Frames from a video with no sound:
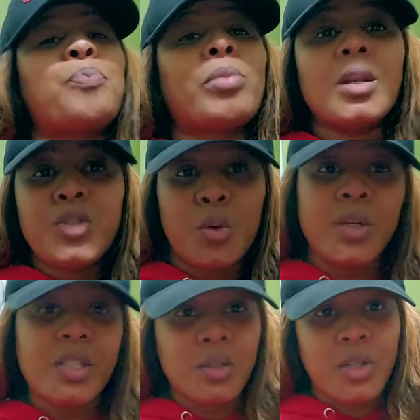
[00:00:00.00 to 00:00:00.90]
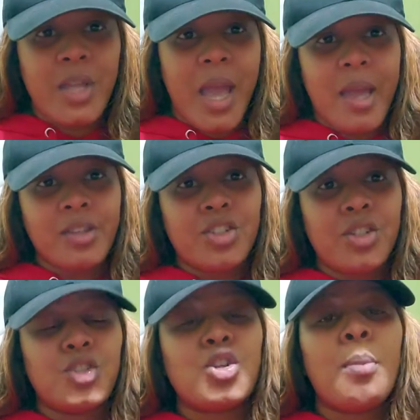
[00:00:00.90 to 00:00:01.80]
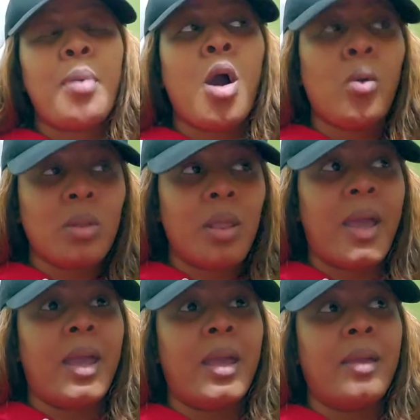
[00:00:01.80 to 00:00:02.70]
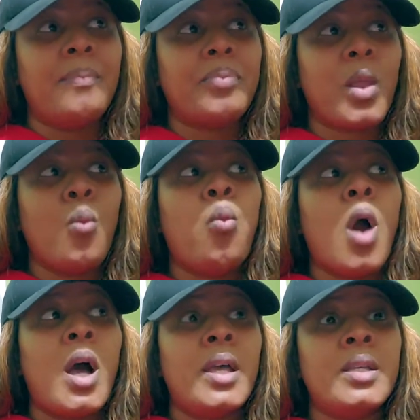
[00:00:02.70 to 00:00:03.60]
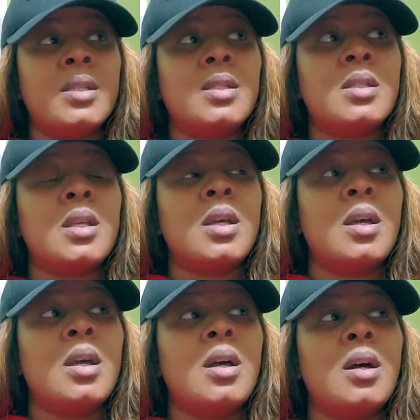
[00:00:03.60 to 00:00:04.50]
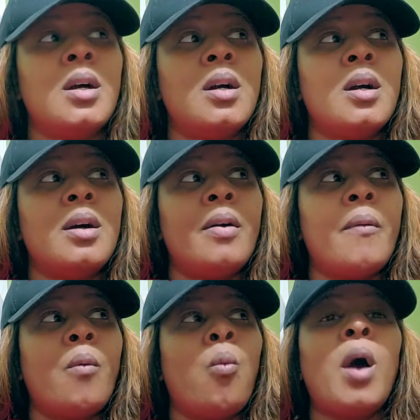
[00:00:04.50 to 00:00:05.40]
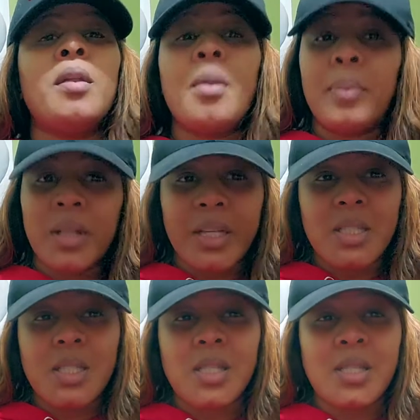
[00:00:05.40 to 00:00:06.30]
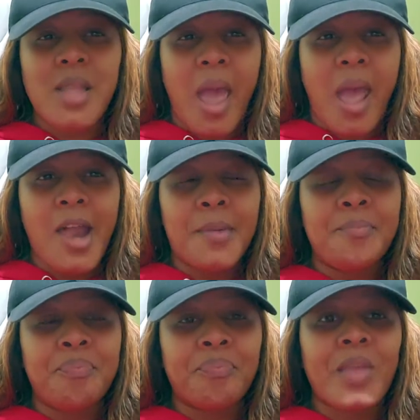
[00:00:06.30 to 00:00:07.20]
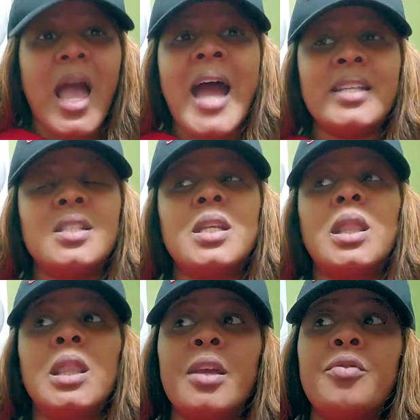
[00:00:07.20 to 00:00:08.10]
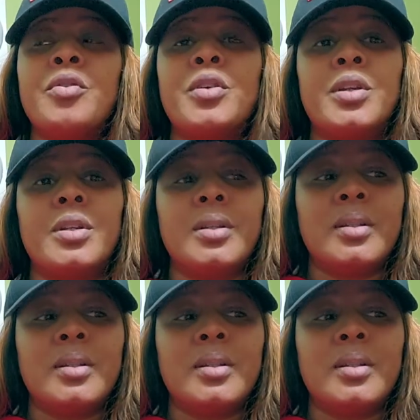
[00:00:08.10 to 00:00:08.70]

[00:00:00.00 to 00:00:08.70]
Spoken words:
during DoorDash, Chipotle was one of the places that I delivered